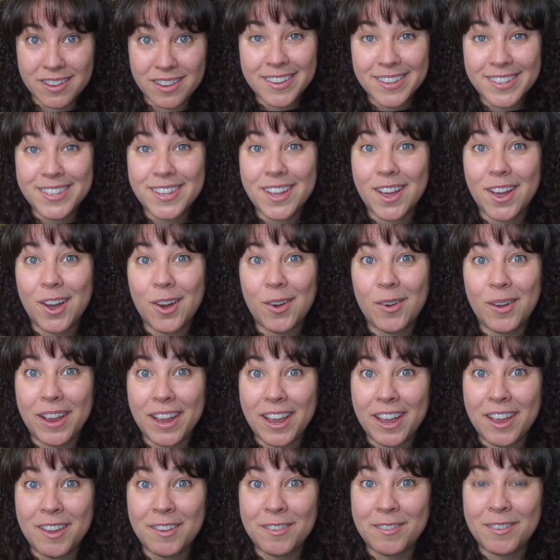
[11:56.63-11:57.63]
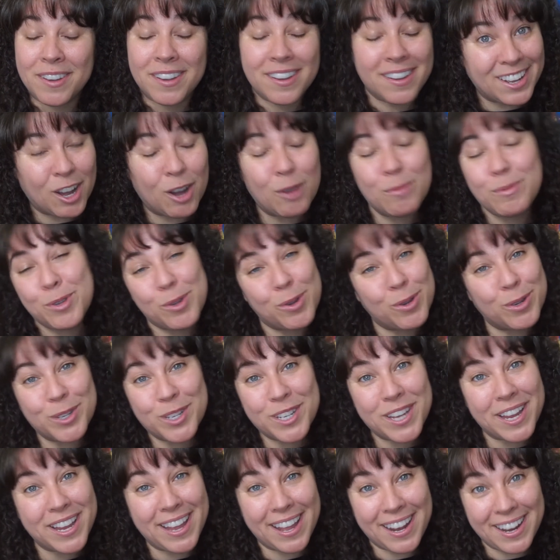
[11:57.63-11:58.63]
So if homeschoolers
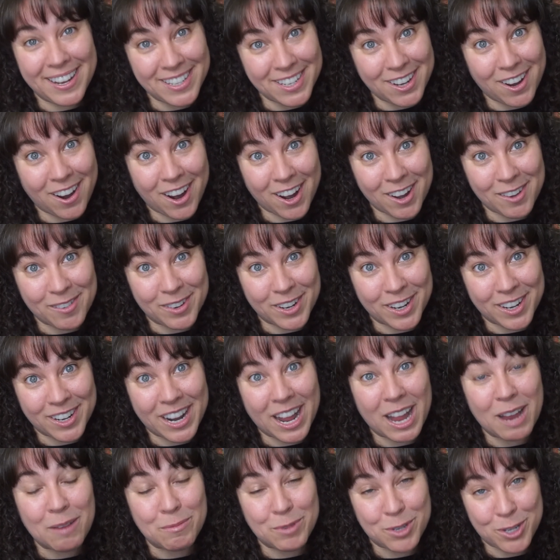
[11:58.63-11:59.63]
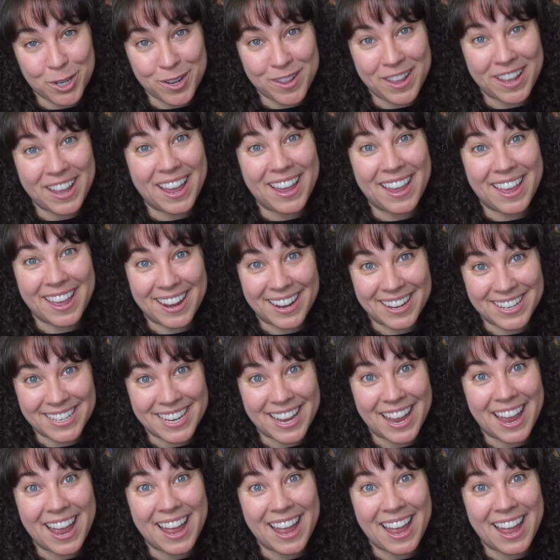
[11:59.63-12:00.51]
can get into Harvard, I'm sure they can get into